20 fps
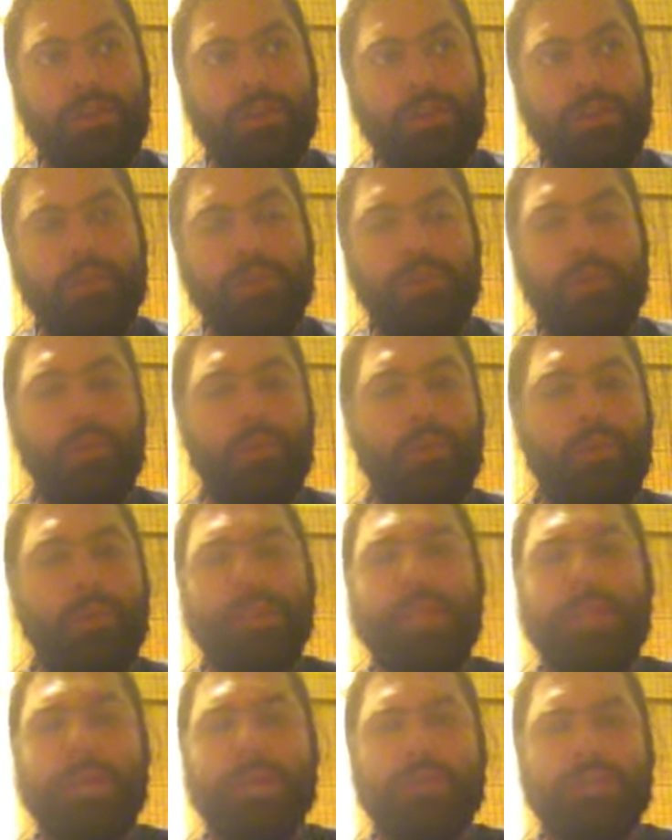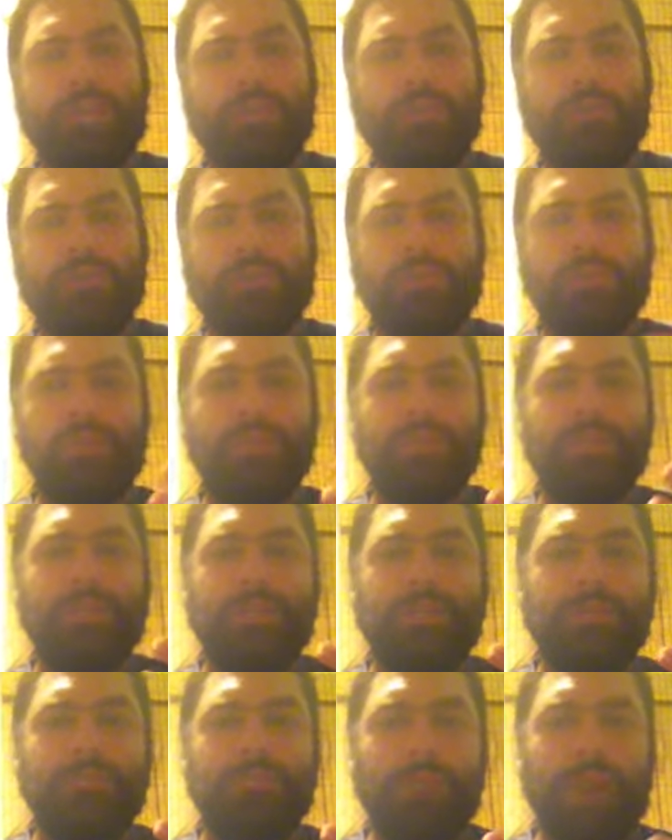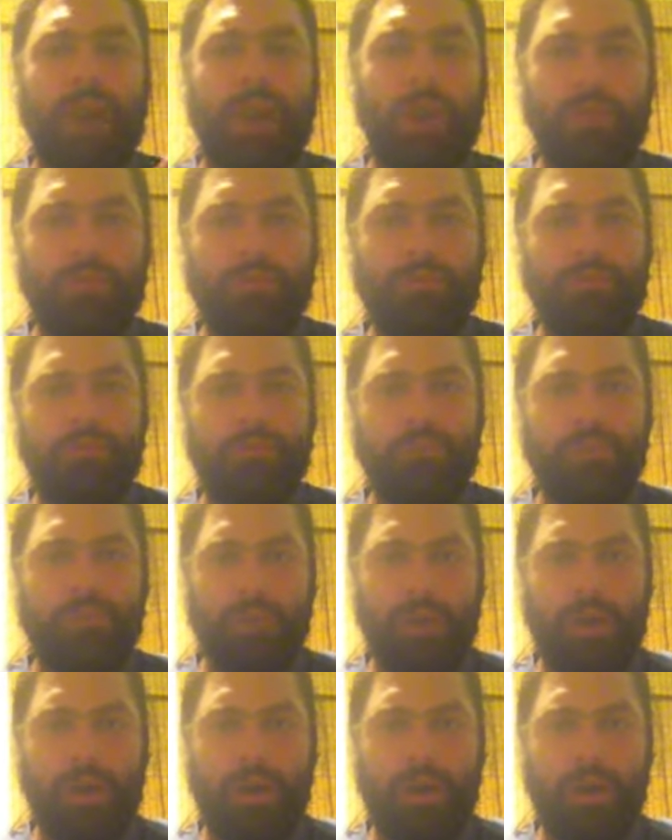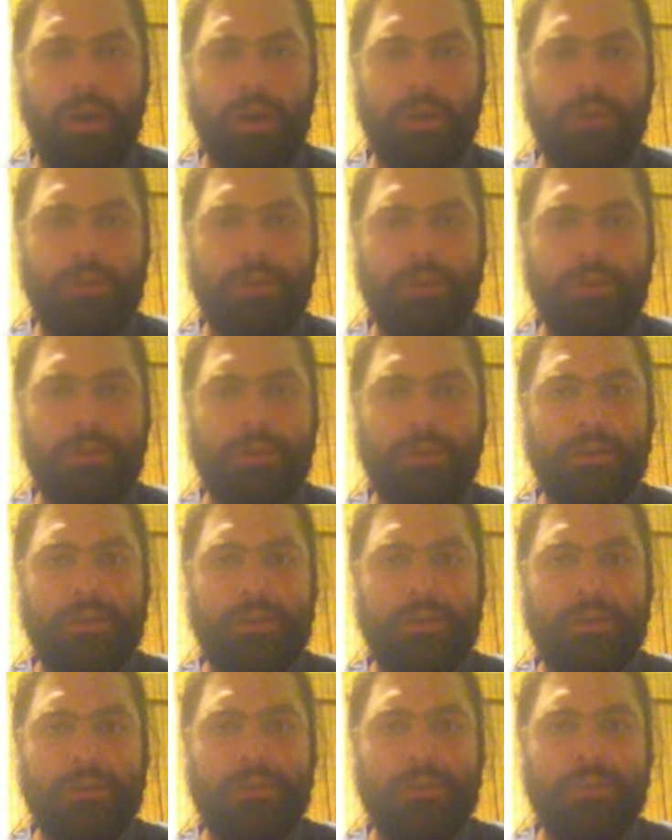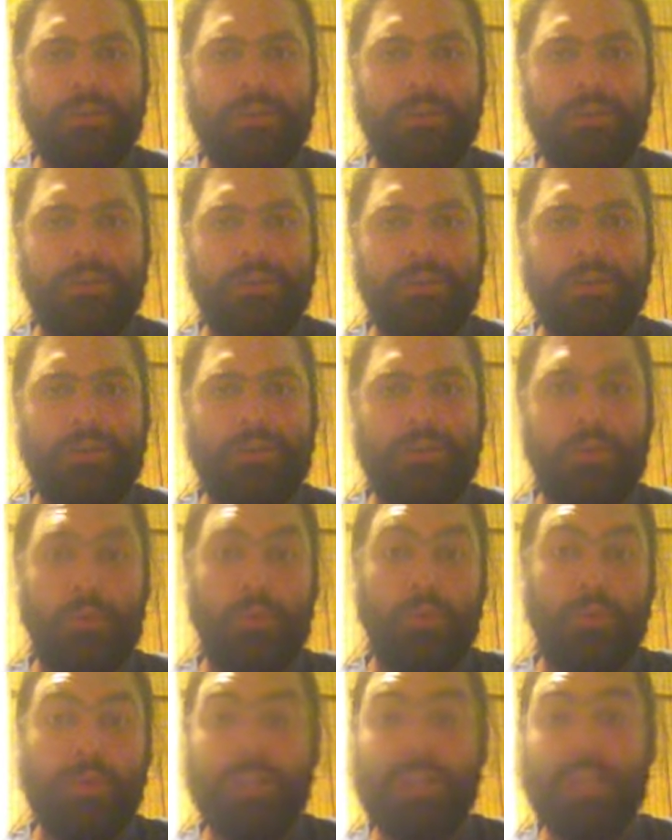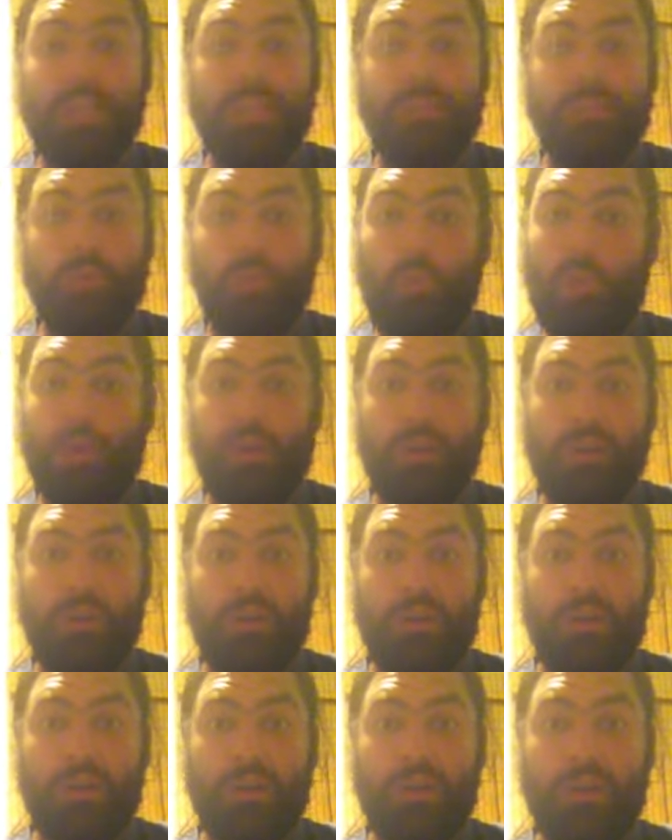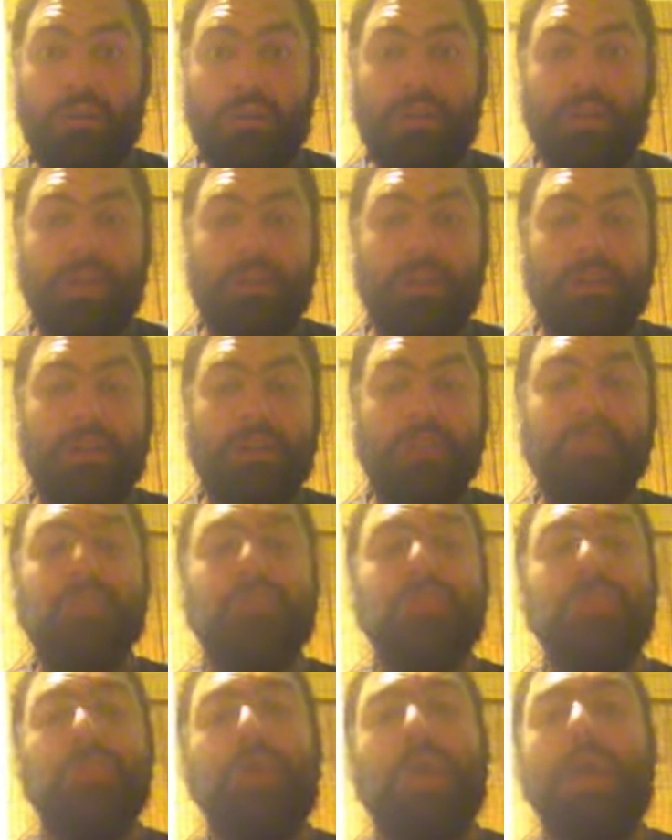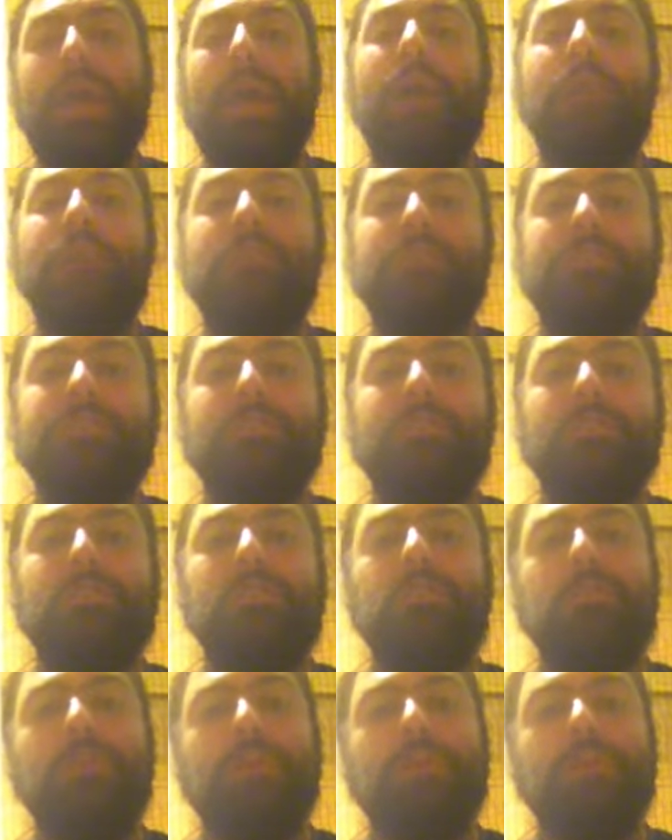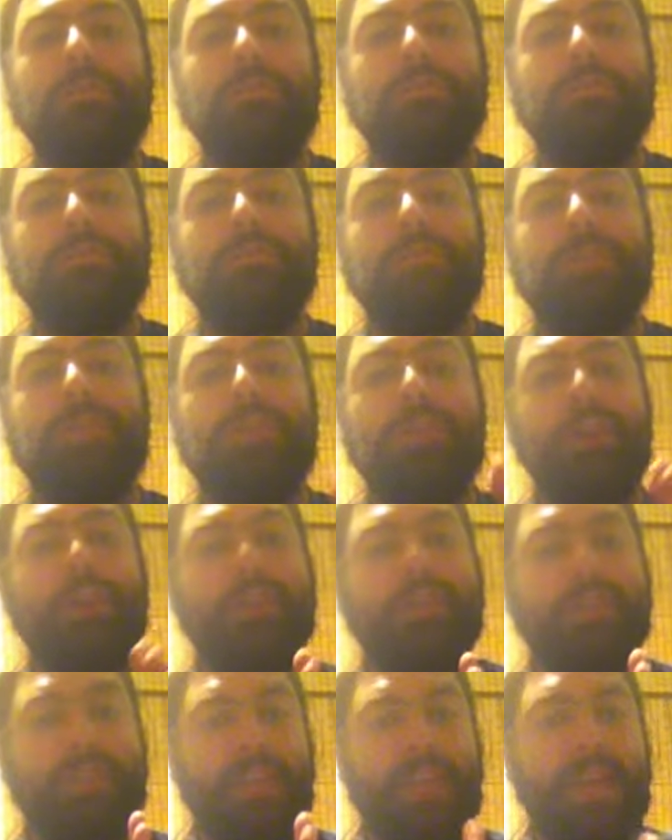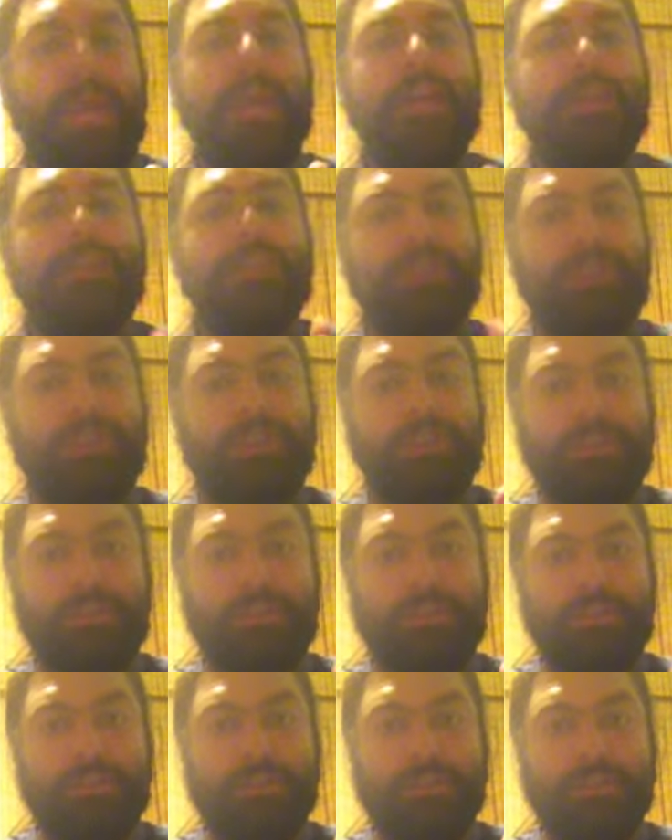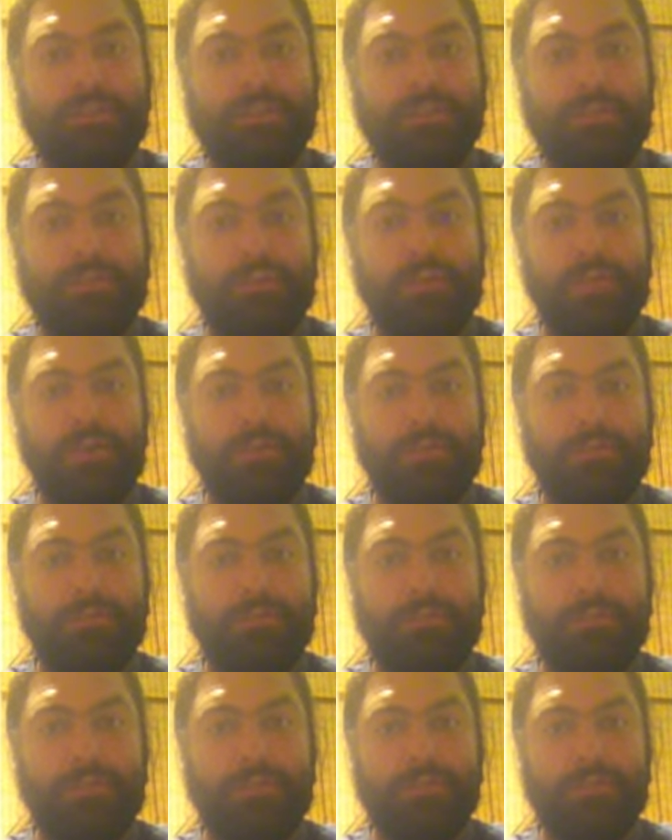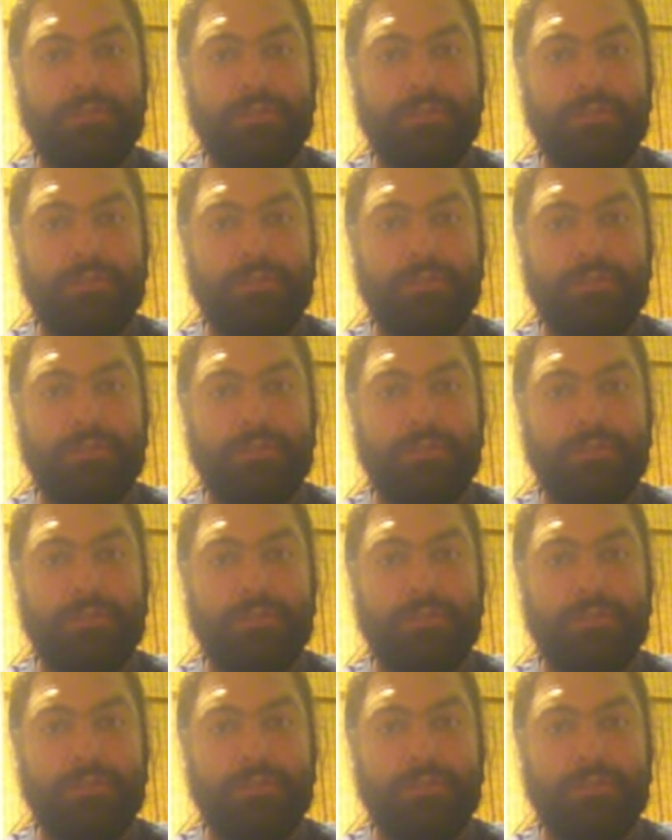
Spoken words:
you don't realize how truly powerful you are until, or really even what you are, until you have these experiences that are at the edge of